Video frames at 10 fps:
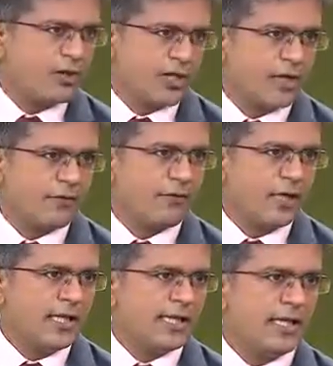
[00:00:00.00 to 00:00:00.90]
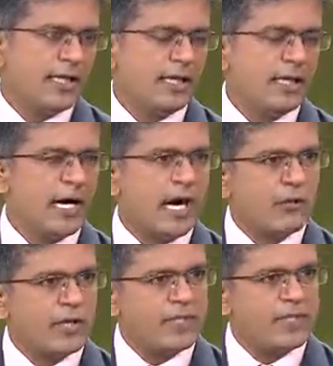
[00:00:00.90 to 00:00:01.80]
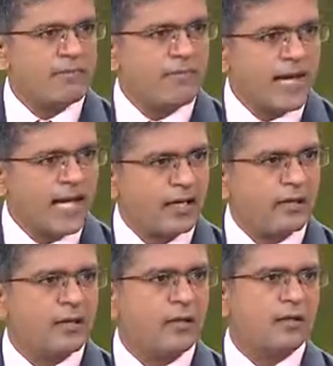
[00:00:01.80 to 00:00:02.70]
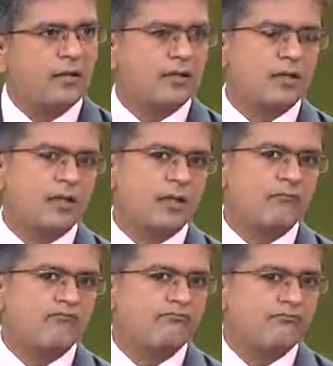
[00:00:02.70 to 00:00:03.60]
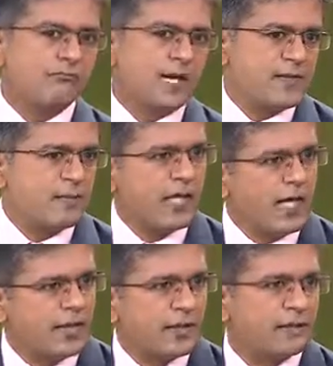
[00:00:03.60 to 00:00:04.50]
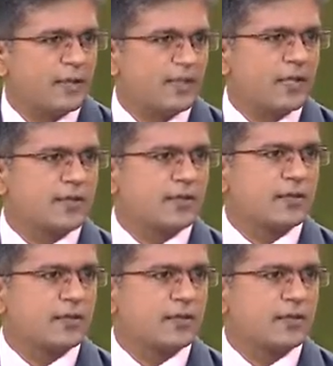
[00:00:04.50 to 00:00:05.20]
to derive, then how does it impact SBI in the first place?